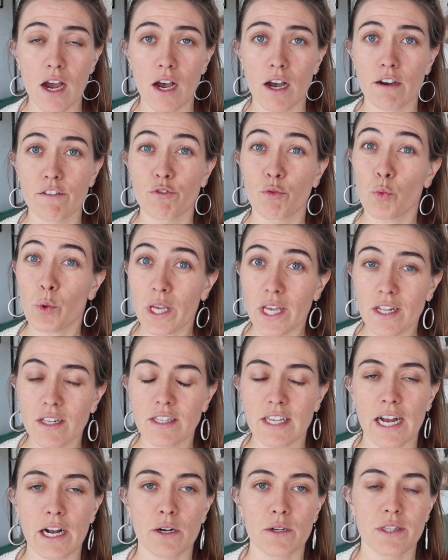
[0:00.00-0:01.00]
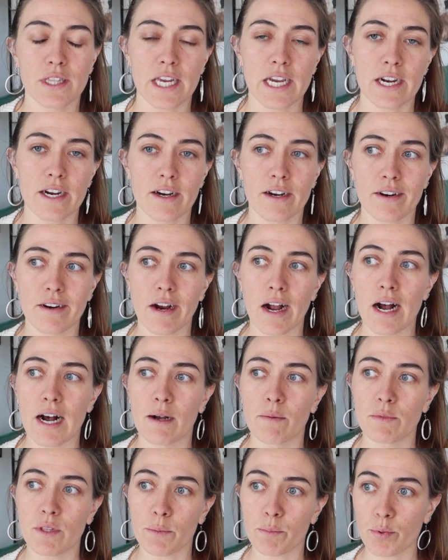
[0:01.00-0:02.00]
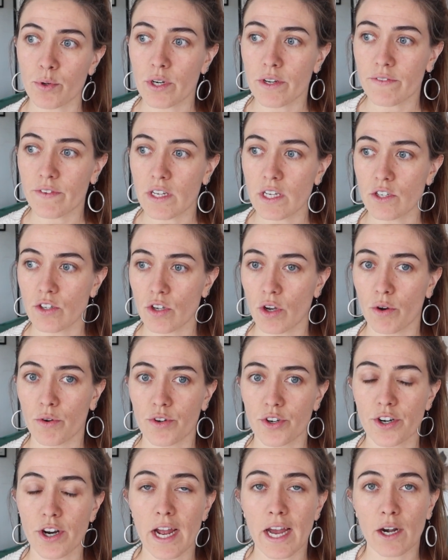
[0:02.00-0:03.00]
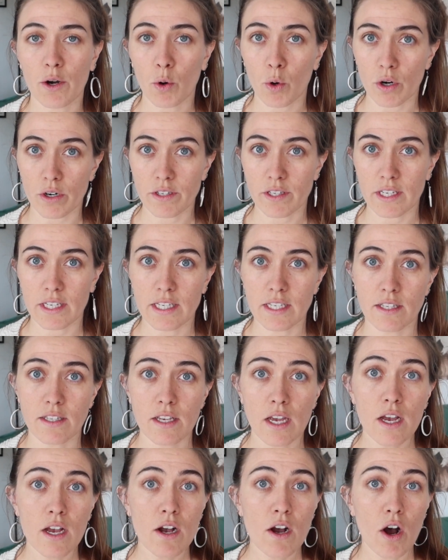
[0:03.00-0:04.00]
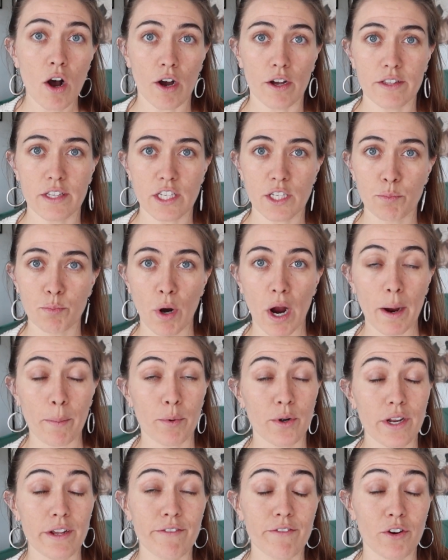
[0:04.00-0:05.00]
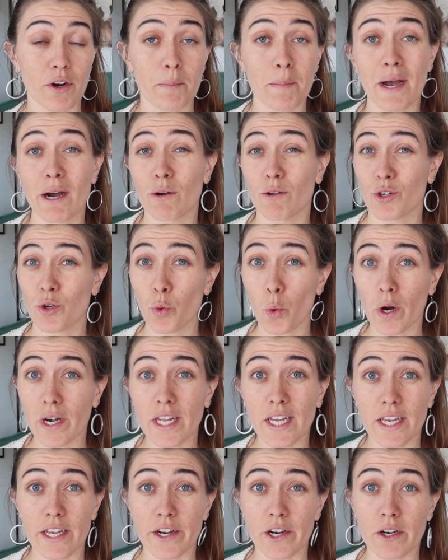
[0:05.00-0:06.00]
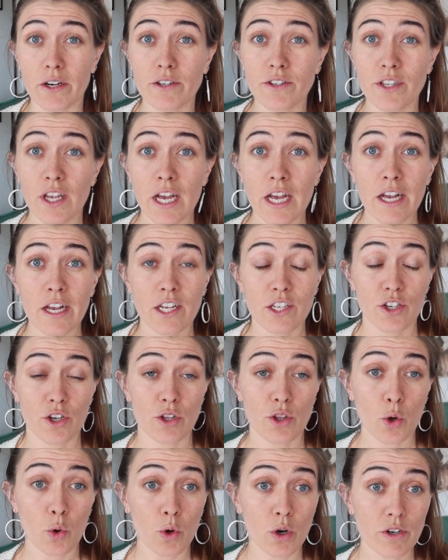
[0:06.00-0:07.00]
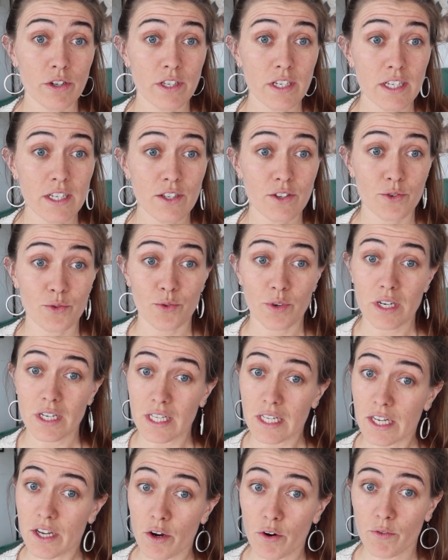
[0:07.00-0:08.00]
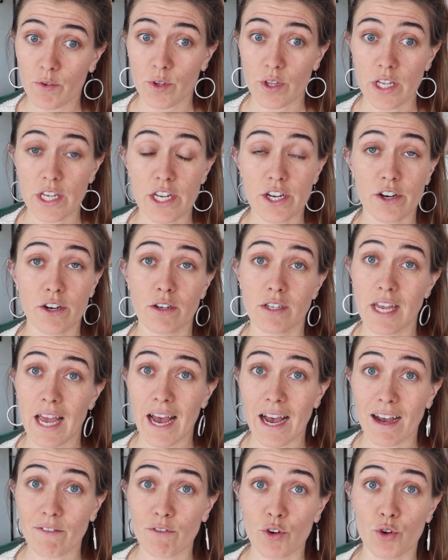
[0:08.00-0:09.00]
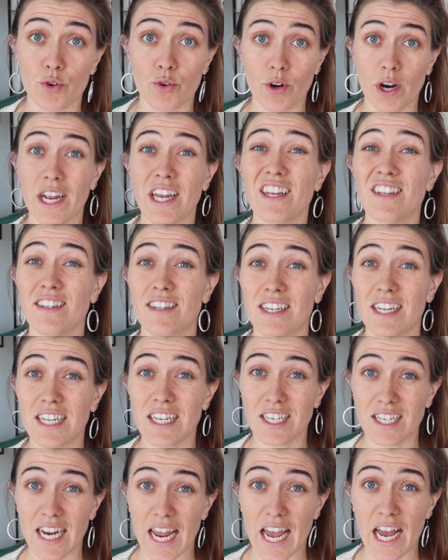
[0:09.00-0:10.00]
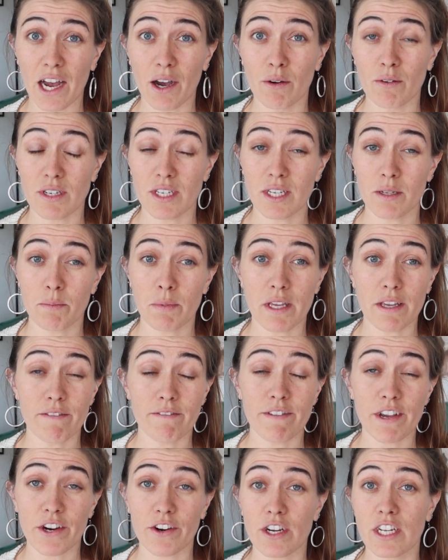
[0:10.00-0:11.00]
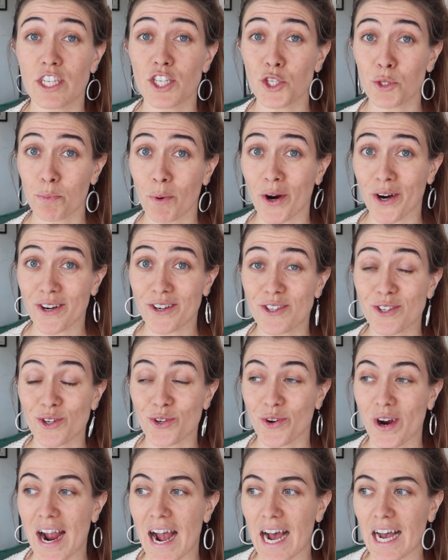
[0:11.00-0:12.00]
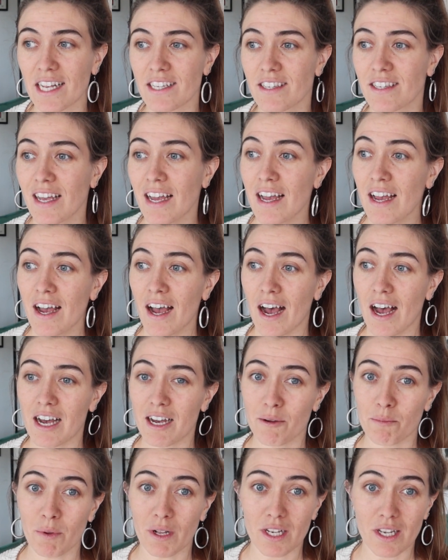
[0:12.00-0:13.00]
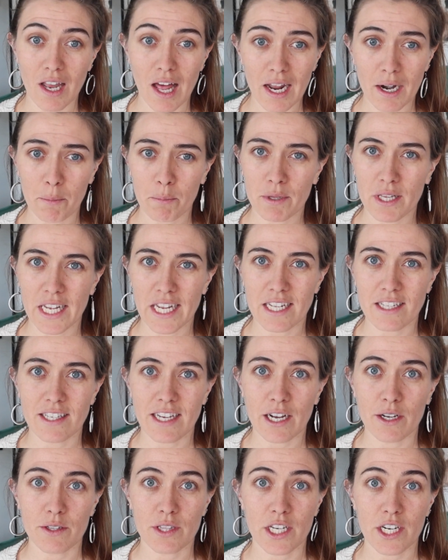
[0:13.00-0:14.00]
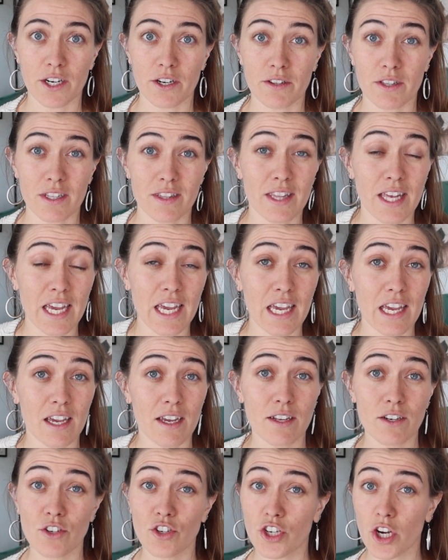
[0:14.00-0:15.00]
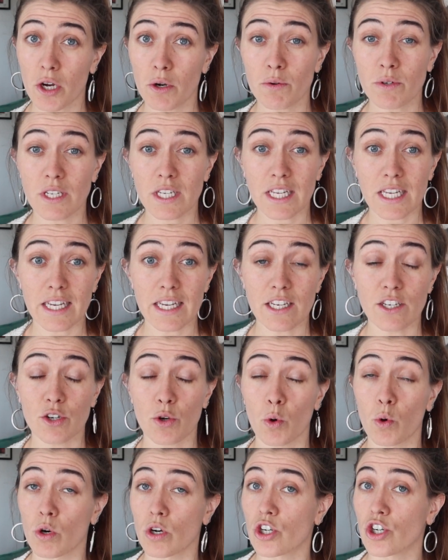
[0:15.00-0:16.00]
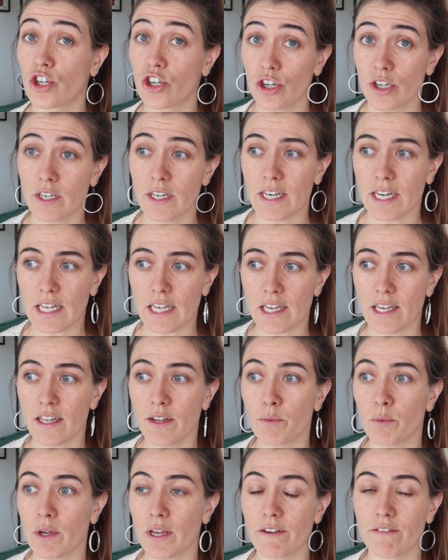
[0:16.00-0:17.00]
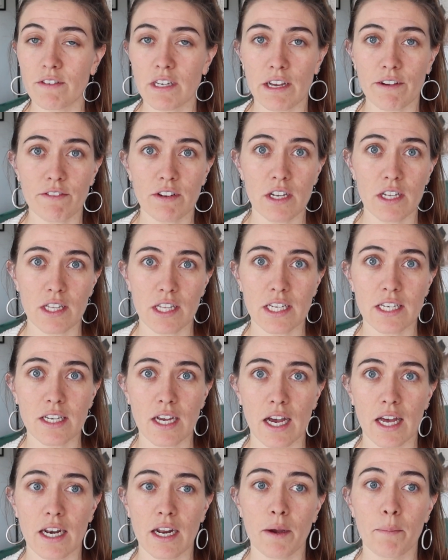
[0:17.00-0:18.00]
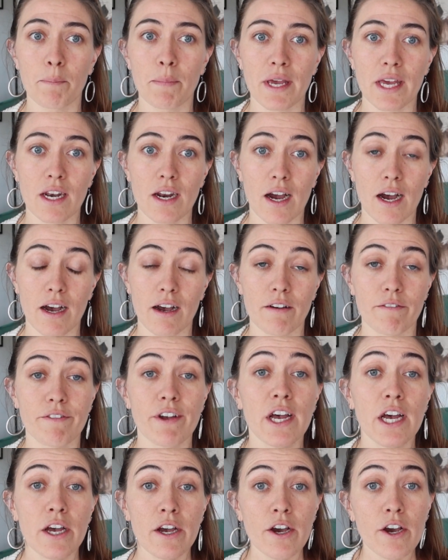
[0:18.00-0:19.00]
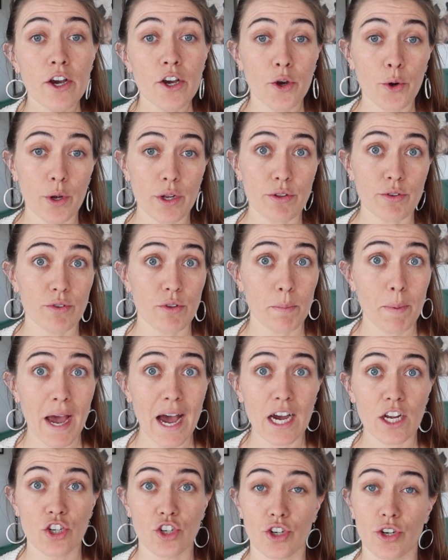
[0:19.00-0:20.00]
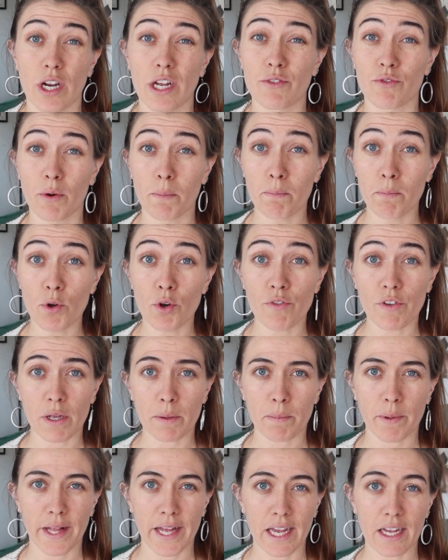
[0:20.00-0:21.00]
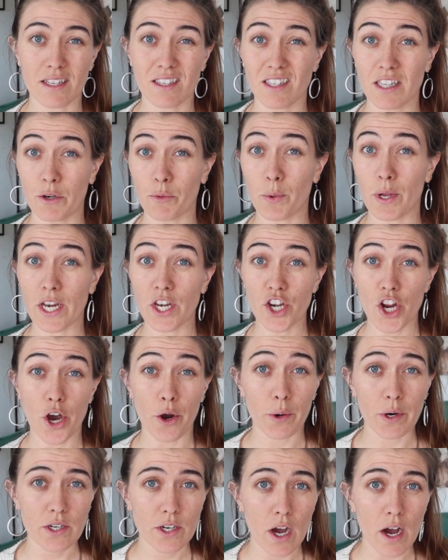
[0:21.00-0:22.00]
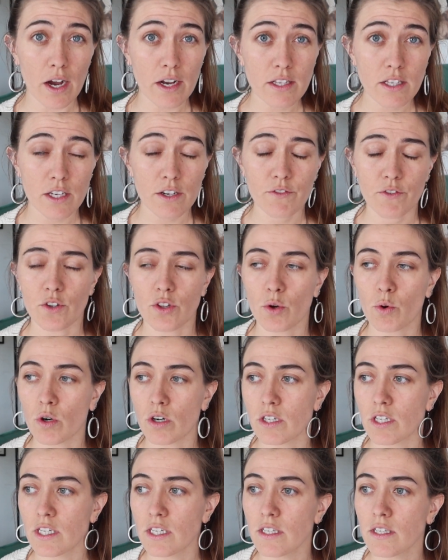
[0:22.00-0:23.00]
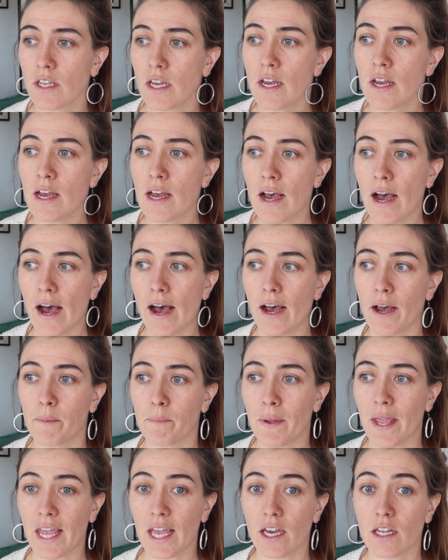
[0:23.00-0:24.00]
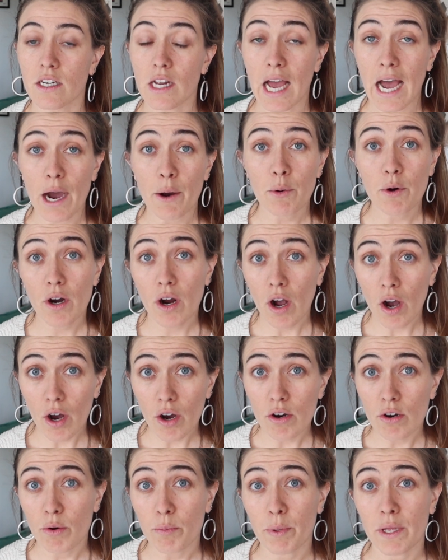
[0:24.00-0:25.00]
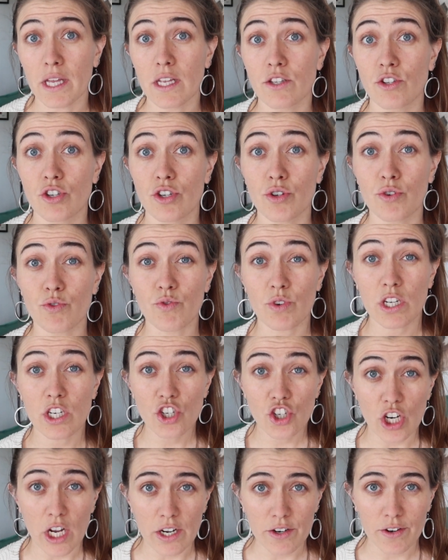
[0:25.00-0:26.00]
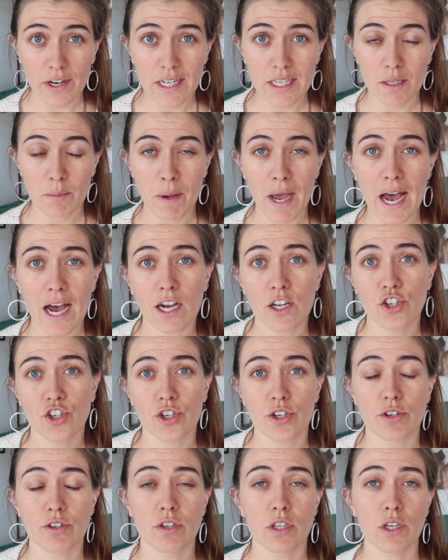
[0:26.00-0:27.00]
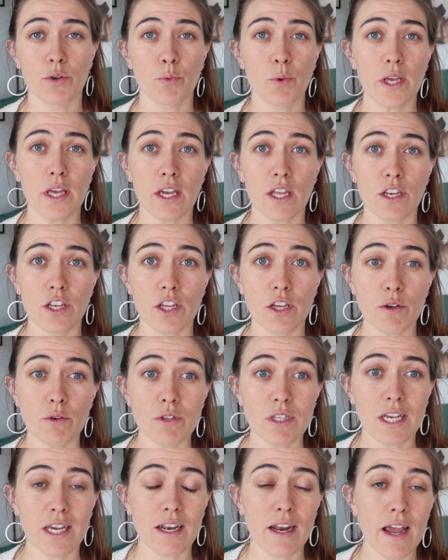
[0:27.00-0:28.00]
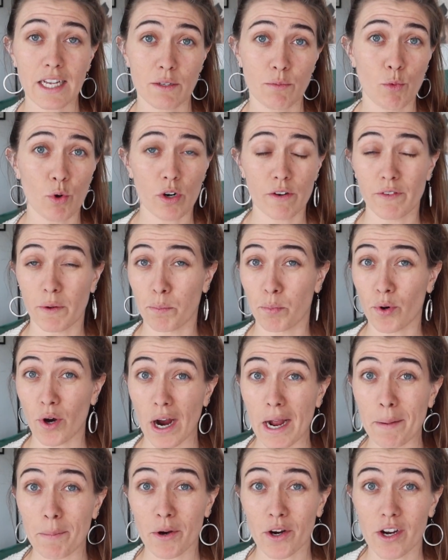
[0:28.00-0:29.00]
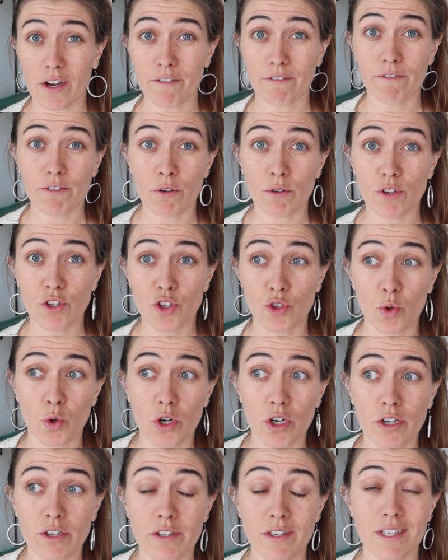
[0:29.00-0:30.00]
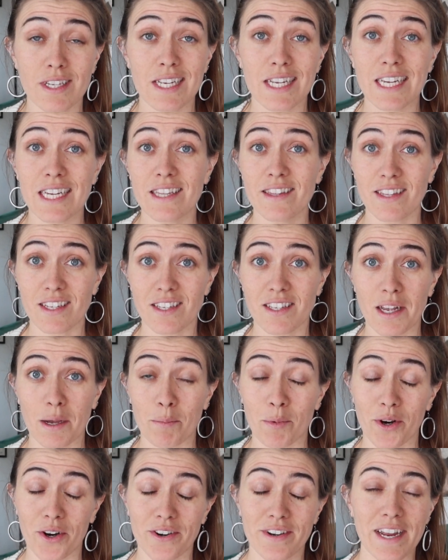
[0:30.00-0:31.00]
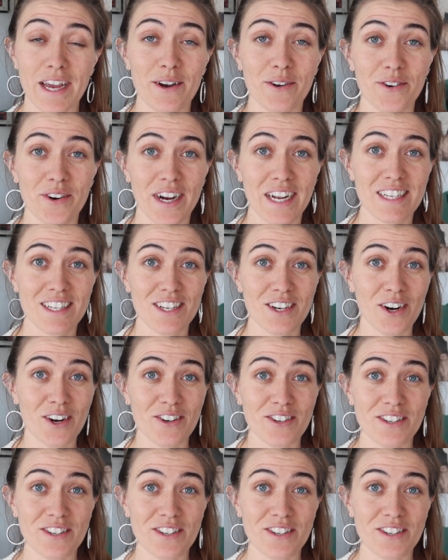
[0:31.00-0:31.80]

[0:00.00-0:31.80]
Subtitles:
of weeds out there. The previous owner had horses on this property for about 20 years. So the horses really over the years have grazed it down to be very sparse grass. A lot of plants out there that they don't eat or shouldn't eat. We have definitely done a bit of going through the pasture and removing plants that we know are toxic for the horses. And our hope is to regenerate the pasture so that we can use it as more of a primary food source in the summer. Now, granted, our